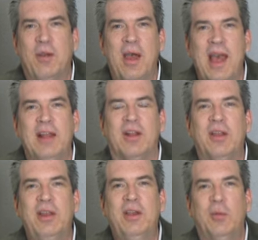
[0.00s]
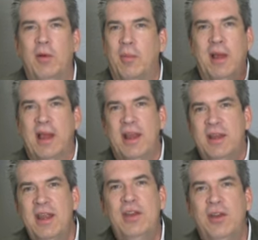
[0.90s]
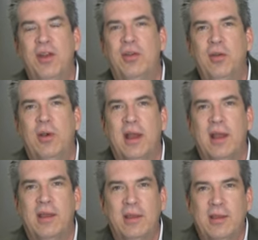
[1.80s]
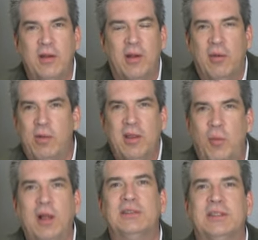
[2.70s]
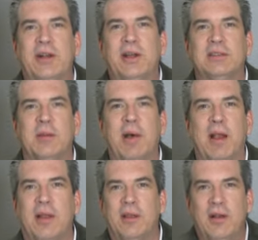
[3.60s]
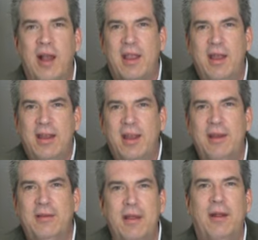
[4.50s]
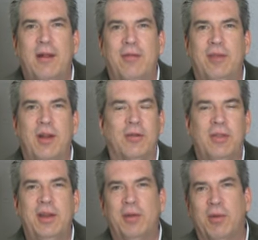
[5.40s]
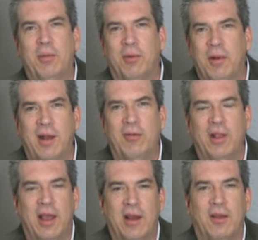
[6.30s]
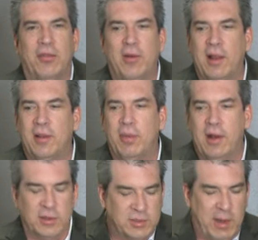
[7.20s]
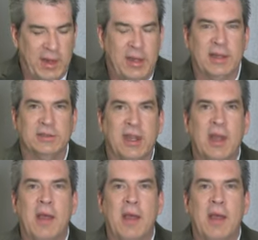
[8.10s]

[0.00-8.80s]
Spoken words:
go ahead and clean your room. I need you to do it. I really was serious about it. You're not getting any dinner if you don't clean your room, or whatever the idle threat the parents make is.